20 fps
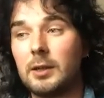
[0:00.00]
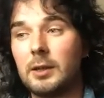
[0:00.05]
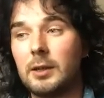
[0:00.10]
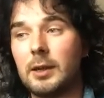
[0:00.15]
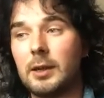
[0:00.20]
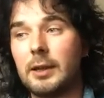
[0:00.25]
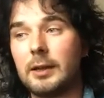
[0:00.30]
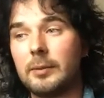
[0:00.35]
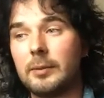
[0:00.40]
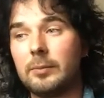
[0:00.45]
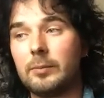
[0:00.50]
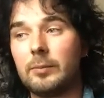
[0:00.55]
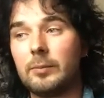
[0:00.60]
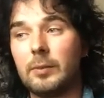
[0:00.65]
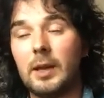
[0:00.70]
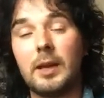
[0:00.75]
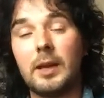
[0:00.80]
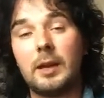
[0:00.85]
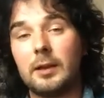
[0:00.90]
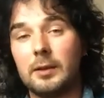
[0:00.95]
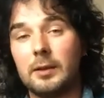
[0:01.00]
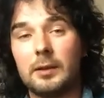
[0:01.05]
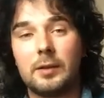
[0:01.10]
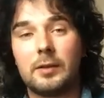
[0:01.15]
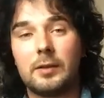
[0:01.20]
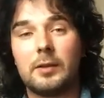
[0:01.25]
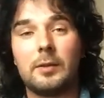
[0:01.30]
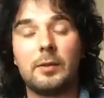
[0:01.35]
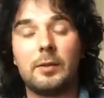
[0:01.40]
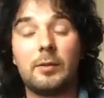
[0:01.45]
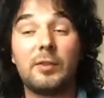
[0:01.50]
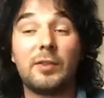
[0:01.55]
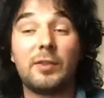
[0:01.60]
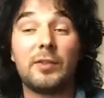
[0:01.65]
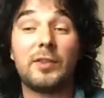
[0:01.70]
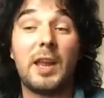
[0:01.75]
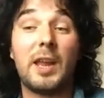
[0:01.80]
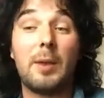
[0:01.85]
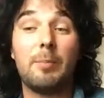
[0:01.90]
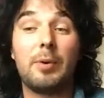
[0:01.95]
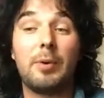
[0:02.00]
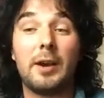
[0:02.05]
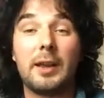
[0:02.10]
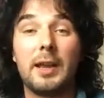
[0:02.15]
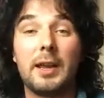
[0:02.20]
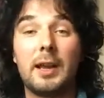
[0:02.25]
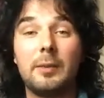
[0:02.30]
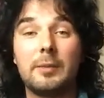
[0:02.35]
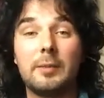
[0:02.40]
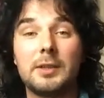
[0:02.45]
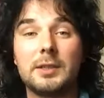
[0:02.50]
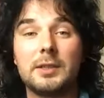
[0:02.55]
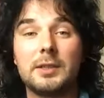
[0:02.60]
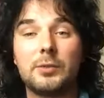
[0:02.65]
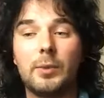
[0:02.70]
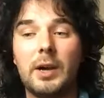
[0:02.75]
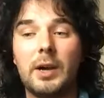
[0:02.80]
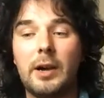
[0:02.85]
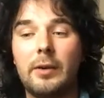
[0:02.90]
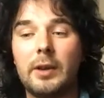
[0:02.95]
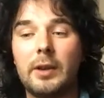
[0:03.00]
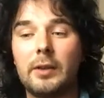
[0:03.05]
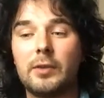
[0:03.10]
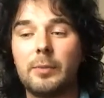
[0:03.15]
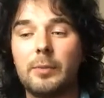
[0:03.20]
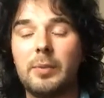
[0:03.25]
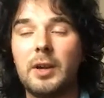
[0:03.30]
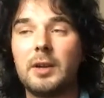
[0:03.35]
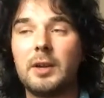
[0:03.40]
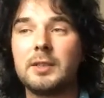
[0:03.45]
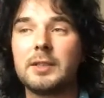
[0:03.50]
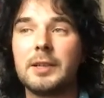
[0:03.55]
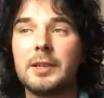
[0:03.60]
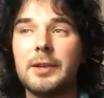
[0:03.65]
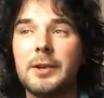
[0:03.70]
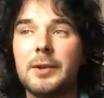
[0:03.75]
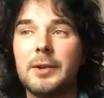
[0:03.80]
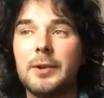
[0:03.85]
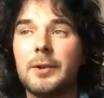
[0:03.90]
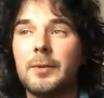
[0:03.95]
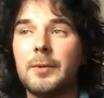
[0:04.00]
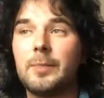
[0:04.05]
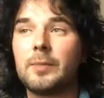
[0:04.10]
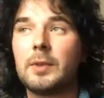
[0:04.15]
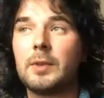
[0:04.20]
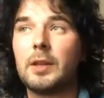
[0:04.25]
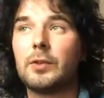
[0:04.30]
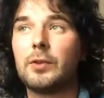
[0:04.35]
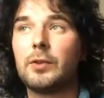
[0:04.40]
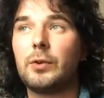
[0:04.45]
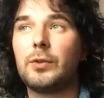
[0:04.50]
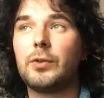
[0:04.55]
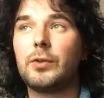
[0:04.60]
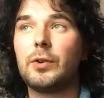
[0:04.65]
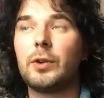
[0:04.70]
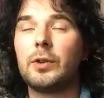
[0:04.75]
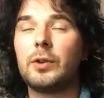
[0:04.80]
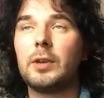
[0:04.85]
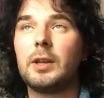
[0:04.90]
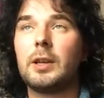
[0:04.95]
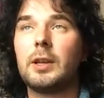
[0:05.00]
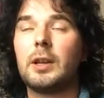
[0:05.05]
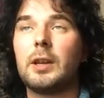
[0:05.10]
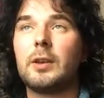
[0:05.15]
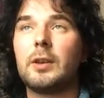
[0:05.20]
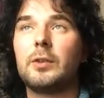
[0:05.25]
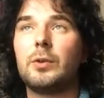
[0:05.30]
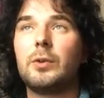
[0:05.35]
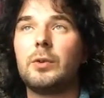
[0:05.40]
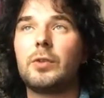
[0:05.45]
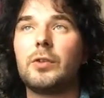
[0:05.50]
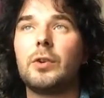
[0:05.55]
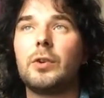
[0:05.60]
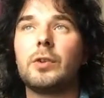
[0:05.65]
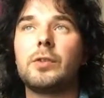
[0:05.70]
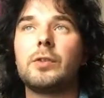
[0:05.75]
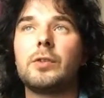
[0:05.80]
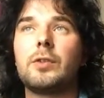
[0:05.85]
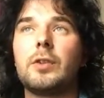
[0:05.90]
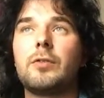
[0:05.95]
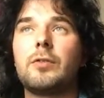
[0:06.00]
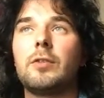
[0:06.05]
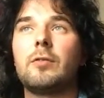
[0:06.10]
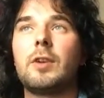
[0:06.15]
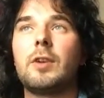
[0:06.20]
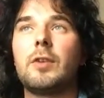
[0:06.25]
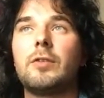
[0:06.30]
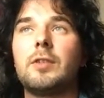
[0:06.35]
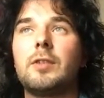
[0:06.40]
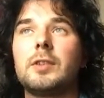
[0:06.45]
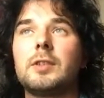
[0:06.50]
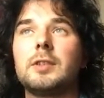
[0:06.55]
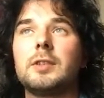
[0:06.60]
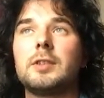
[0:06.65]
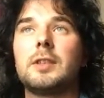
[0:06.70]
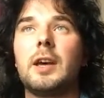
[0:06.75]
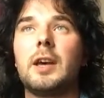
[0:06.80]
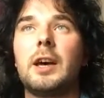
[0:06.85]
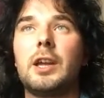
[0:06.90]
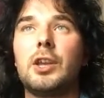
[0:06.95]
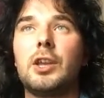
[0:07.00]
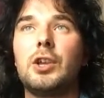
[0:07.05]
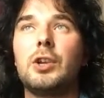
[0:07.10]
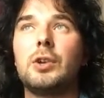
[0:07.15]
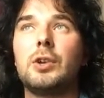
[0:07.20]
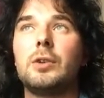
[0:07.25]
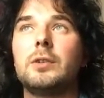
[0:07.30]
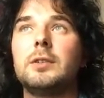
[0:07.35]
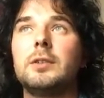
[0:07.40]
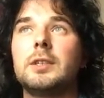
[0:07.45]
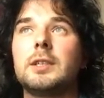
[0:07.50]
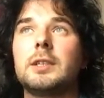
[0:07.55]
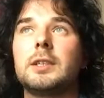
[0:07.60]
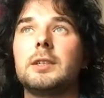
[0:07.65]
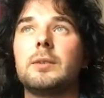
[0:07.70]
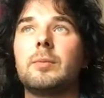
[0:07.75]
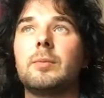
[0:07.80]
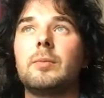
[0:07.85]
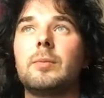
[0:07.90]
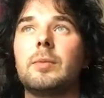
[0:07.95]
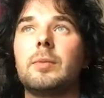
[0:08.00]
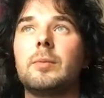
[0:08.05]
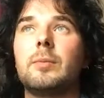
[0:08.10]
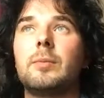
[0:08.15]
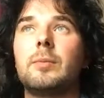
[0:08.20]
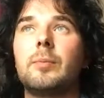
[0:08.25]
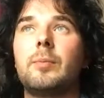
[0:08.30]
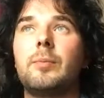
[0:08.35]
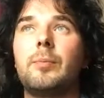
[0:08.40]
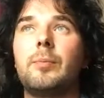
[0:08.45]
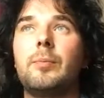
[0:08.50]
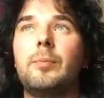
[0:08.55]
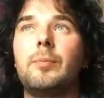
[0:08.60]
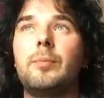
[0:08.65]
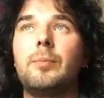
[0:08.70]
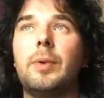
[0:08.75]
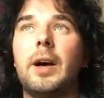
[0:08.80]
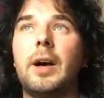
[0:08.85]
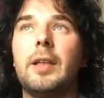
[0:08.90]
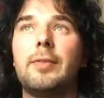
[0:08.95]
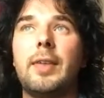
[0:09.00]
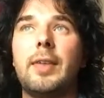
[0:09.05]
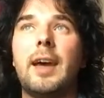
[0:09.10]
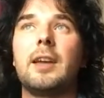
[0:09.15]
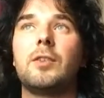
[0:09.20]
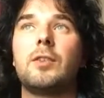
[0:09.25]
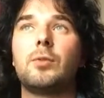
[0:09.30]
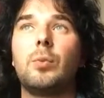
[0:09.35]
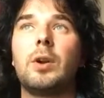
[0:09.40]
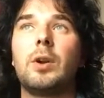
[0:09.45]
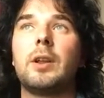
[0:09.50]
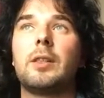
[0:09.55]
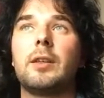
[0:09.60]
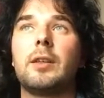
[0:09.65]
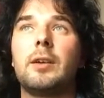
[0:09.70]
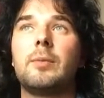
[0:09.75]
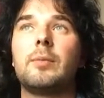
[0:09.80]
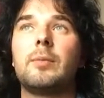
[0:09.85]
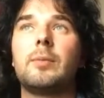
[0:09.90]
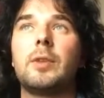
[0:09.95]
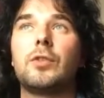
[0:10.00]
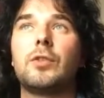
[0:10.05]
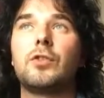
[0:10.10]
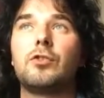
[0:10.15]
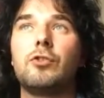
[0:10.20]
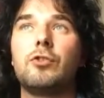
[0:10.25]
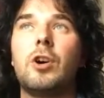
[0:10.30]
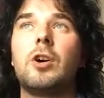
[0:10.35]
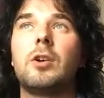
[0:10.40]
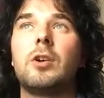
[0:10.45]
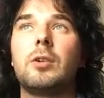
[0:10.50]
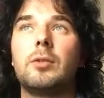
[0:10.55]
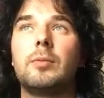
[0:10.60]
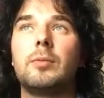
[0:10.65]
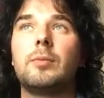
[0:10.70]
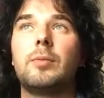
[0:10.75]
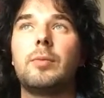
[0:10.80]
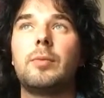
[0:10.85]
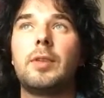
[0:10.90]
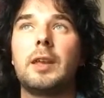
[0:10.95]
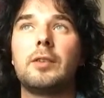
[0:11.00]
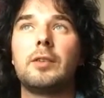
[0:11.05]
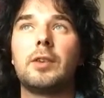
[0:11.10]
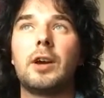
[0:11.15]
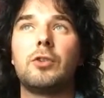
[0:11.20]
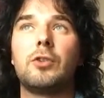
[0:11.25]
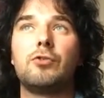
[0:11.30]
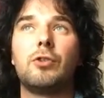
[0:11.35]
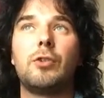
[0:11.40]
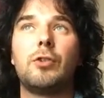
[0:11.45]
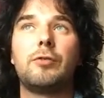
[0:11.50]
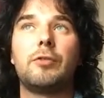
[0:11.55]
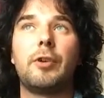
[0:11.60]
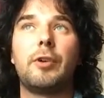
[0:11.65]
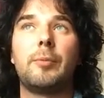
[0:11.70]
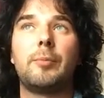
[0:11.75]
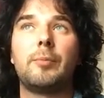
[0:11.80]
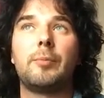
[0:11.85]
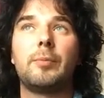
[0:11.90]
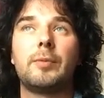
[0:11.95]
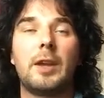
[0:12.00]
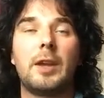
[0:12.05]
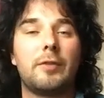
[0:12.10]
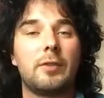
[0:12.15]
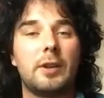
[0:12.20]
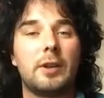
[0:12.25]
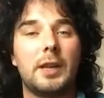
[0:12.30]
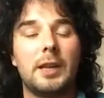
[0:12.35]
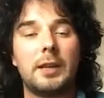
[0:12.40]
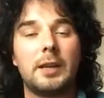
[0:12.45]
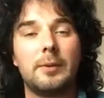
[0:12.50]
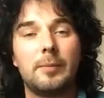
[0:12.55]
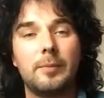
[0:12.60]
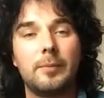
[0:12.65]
there's steampunk elements as well. And I suppose there's also all sorts of different references that I use, but that is one of the strong things that I draw from, definitely.